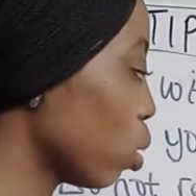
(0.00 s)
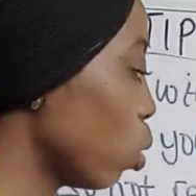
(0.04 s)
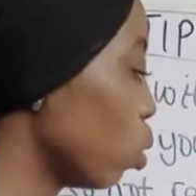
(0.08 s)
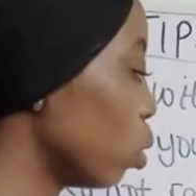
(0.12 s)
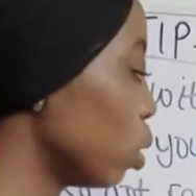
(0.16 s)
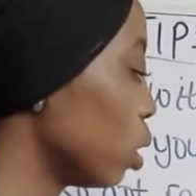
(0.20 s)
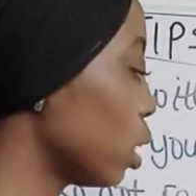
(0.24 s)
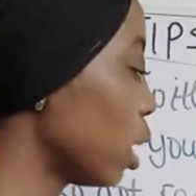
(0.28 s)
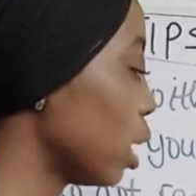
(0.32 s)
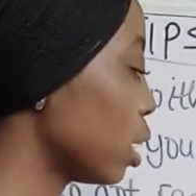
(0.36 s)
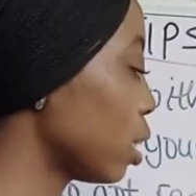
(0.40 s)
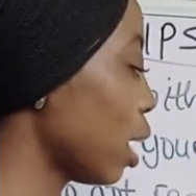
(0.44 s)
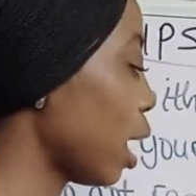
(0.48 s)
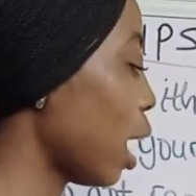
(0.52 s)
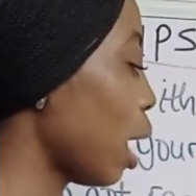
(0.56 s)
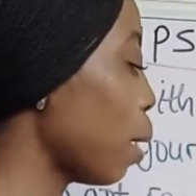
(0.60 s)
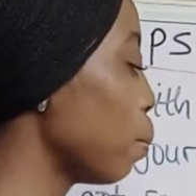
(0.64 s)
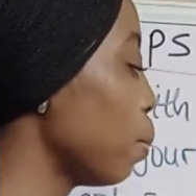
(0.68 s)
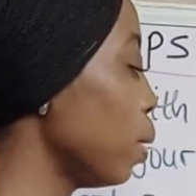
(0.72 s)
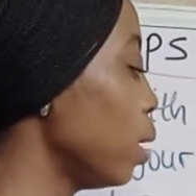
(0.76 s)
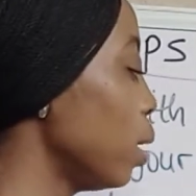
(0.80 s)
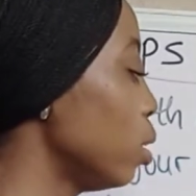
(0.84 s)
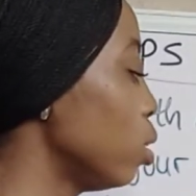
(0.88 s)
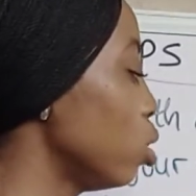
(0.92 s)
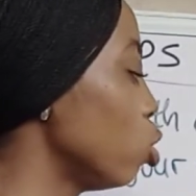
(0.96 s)
On that
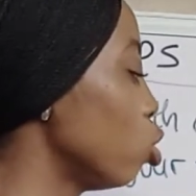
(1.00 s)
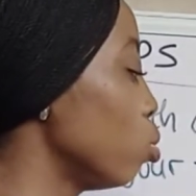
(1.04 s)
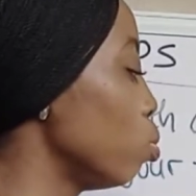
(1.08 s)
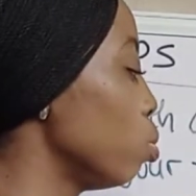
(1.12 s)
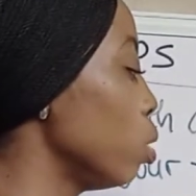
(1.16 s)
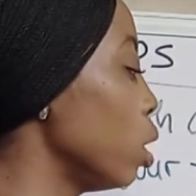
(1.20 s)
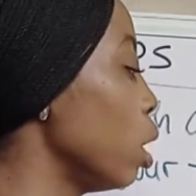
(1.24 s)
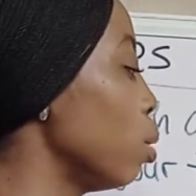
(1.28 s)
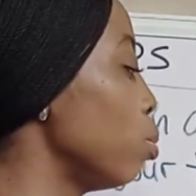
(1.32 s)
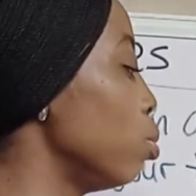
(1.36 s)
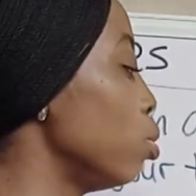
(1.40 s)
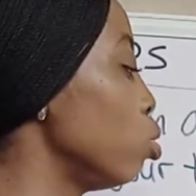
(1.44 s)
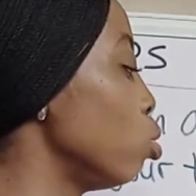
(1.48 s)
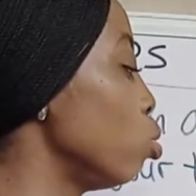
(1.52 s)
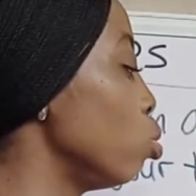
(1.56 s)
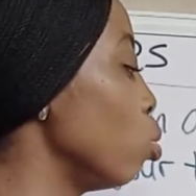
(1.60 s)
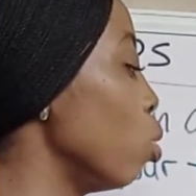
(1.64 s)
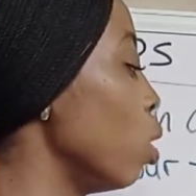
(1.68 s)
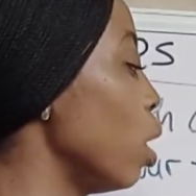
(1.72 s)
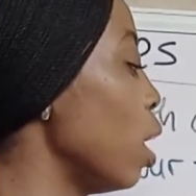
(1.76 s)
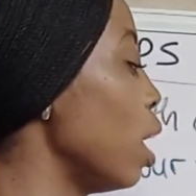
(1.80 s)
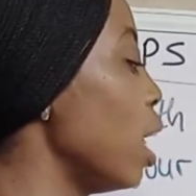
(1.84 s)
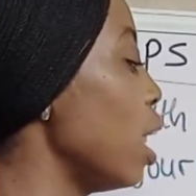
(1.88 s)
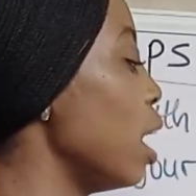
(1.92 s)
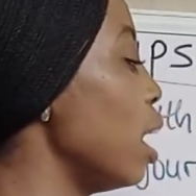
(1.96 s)
ability to be able to
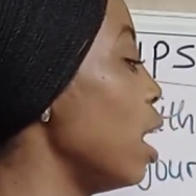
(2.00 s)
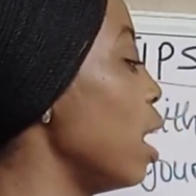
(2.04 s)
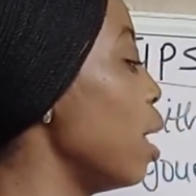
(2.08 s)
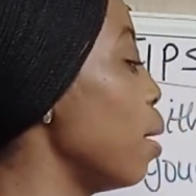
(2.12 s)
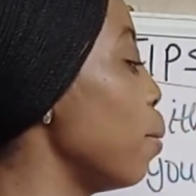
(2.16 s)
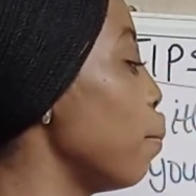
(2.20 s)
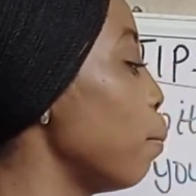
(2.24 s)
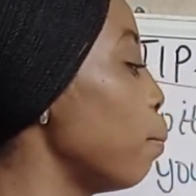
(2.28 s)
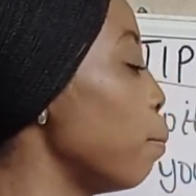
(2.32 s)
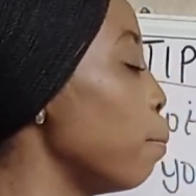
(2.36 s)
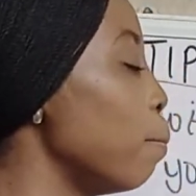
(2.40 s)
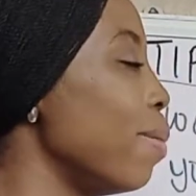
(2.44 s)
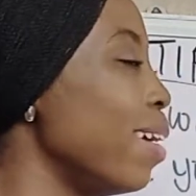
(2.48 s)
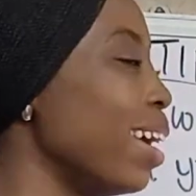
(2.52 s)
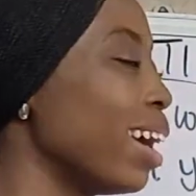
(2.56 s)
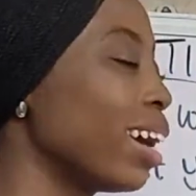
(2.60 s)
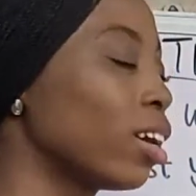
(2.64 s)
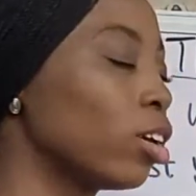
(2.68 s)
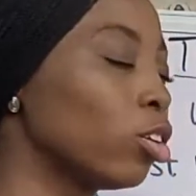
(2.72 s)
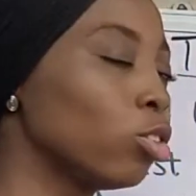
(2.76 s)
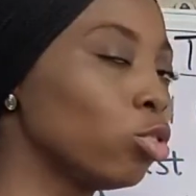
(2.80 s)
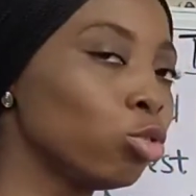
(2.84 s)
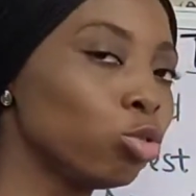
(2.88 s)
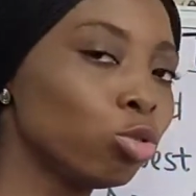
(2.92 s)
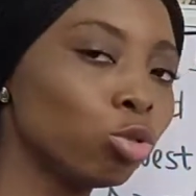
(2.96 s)
make
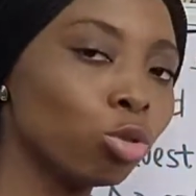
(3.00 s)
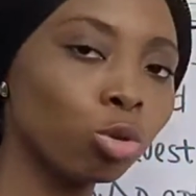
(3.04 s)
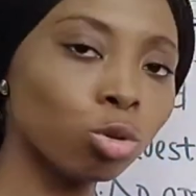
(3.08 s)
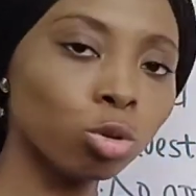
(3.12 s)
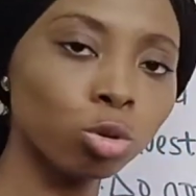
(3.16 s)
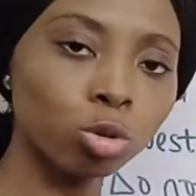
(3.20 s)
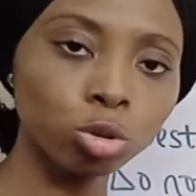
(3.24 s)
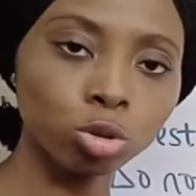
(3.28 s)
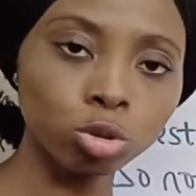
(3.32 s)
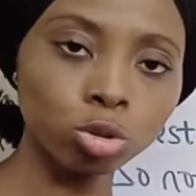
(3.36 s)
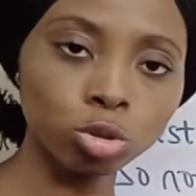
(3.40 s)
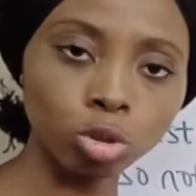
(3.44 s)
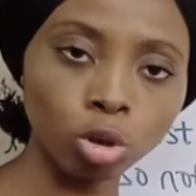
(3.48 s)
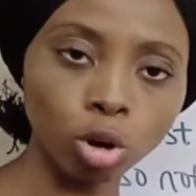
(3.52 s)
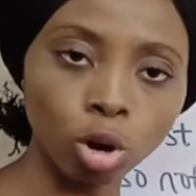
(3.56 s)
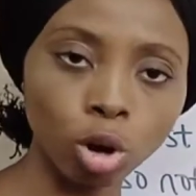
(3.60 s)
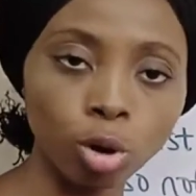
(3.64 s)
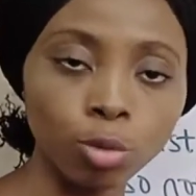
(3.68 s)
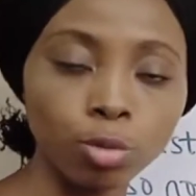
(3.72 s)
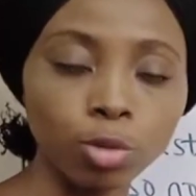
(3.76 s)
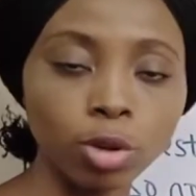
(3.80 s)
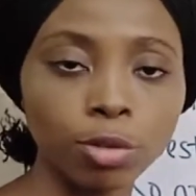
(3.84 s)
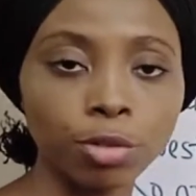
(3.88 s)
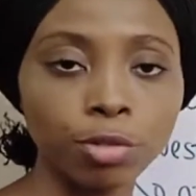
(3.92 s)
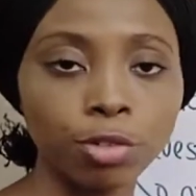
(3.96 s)
use
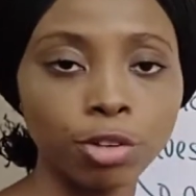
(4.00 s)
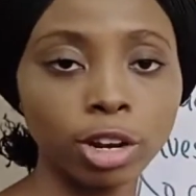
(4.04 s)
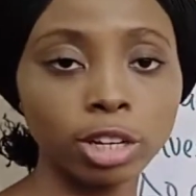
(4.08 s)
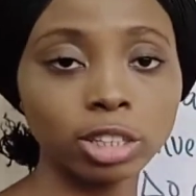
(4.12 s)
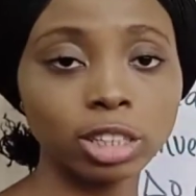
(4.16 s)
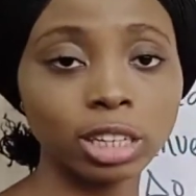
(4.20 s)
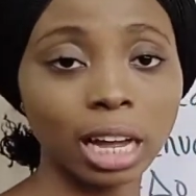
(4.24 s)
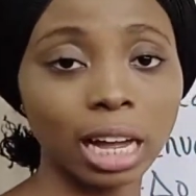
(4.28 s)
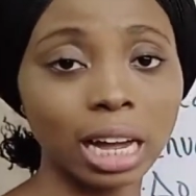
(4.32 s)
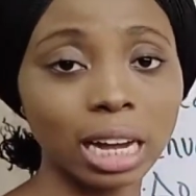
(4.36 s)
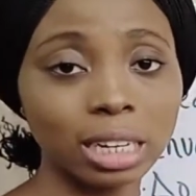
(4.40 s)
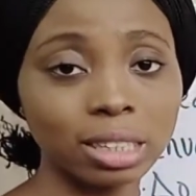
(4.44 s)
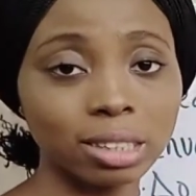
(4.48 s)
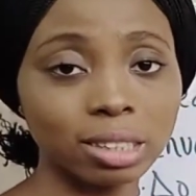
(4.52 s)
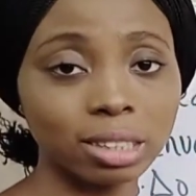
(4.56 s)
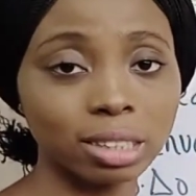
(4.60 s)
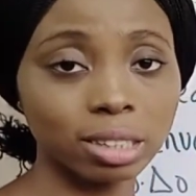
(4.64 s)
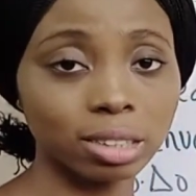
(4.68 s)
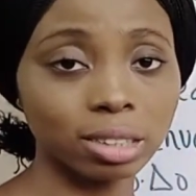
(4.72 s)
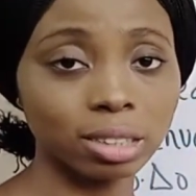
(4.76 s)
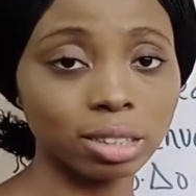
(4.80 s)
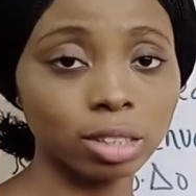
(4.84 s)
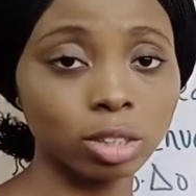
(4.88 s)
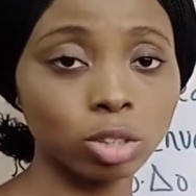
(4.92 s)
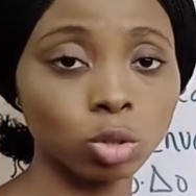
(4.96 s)
of your French accent,
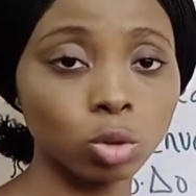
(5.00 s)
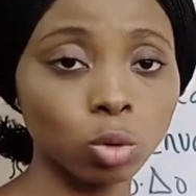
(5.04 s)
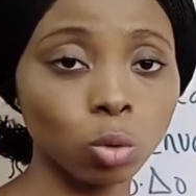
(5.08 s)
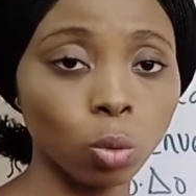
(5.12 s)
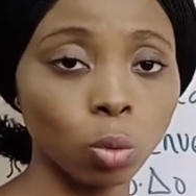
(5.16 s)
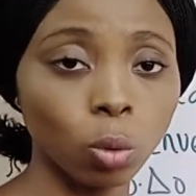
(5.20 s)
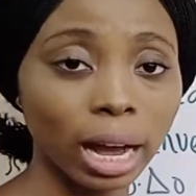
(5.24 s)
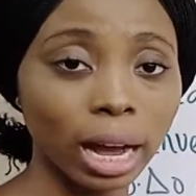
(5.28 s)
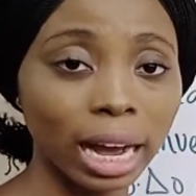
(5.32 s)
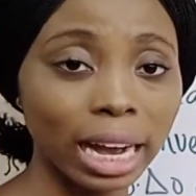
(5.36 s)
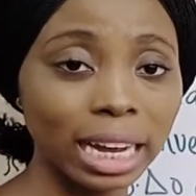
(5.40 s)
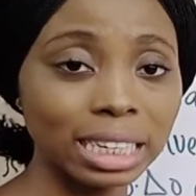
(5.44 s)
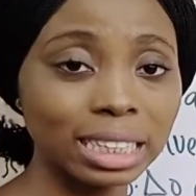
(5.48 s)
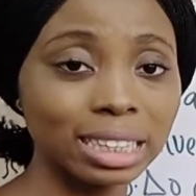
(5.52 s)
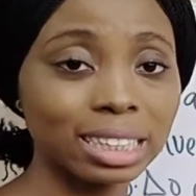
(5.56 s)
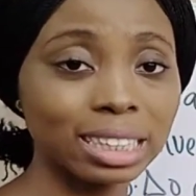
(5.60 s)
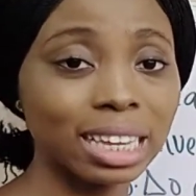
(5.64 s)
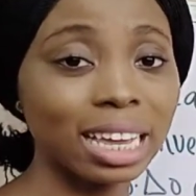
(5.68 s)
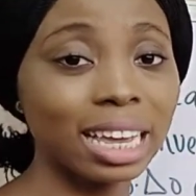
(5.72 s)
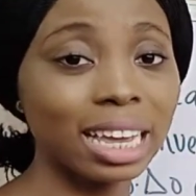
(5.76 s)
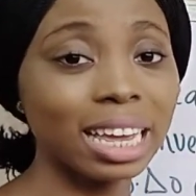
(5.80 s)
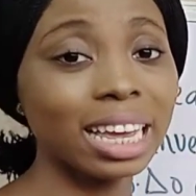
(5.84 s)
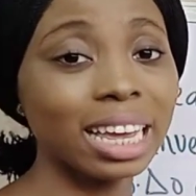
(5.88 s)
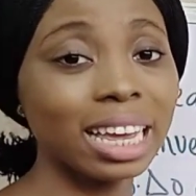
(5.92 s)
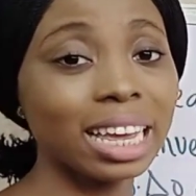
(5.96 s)
it's quite
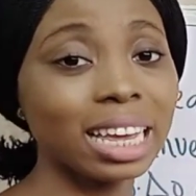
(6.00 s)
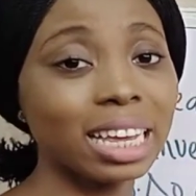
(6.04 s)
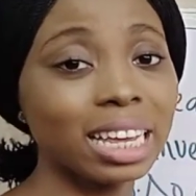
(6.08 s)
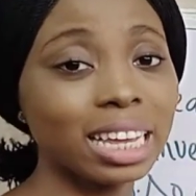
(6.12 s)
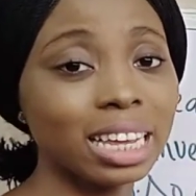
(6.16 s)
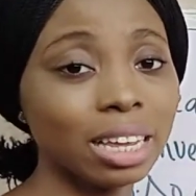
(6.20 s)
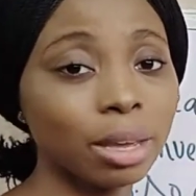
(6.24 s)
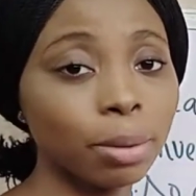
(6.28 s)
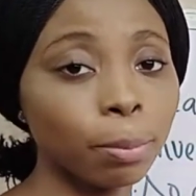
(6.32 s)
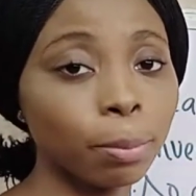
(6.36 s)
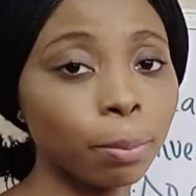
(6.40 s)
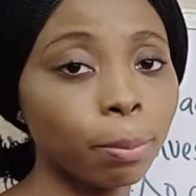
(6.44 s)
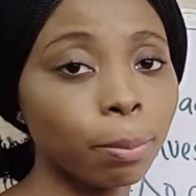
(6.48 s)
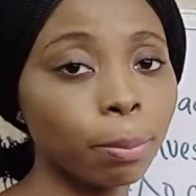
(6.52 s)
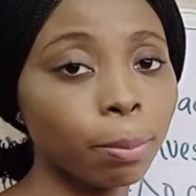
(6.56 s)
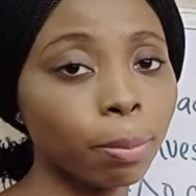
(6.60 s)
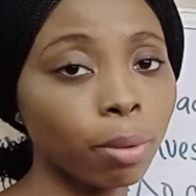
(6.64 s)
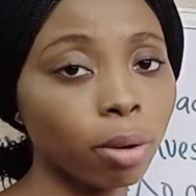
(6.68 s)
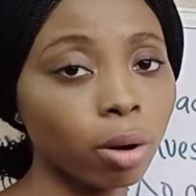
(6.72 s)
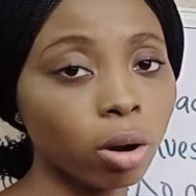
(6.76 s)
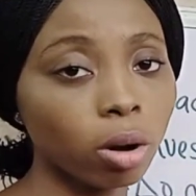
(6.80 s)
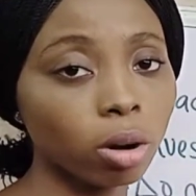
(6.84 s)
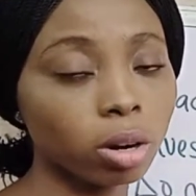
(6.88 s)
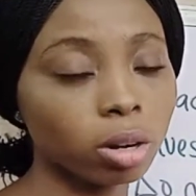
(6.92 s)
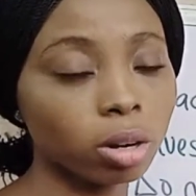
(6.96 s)

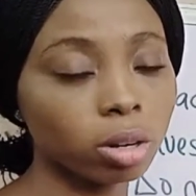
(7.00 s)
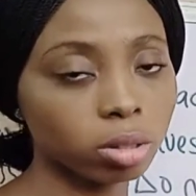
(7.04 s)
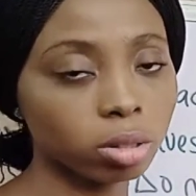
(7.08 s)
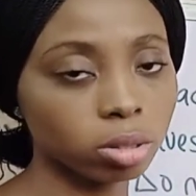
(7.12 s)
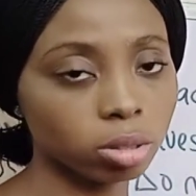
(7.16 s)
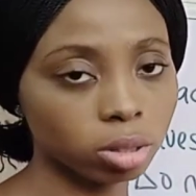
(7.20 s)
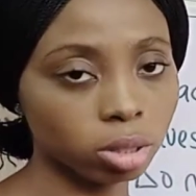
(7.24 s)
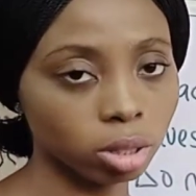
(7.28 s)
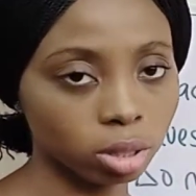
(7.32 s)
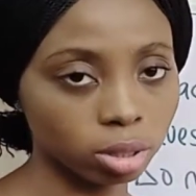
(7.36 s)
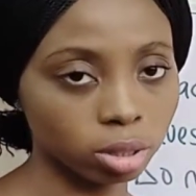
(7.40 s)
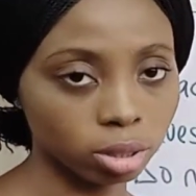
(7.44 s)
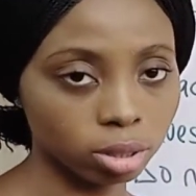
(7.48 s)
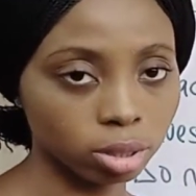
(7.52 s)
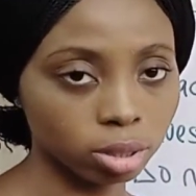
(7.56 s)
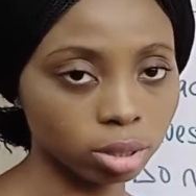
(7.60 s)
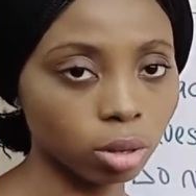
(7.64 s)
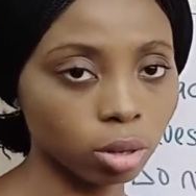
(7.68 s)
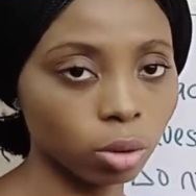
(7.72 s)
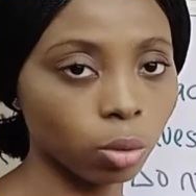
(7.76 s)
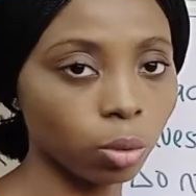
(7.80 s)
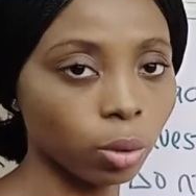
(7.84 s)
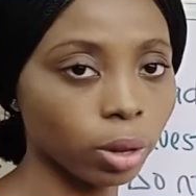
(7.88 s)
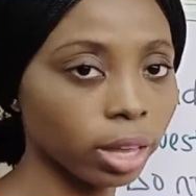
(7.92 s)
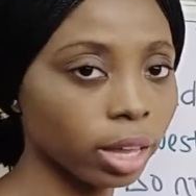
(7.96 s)
important.
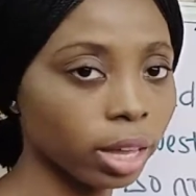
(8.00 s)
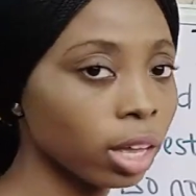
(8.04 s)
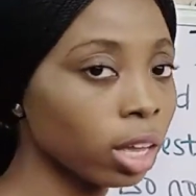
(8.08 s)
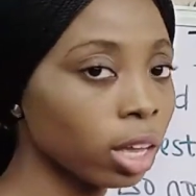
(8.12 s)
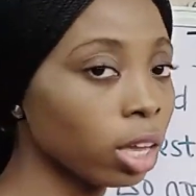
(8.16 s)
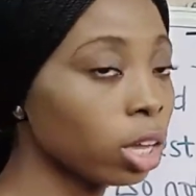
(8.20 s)
Okay,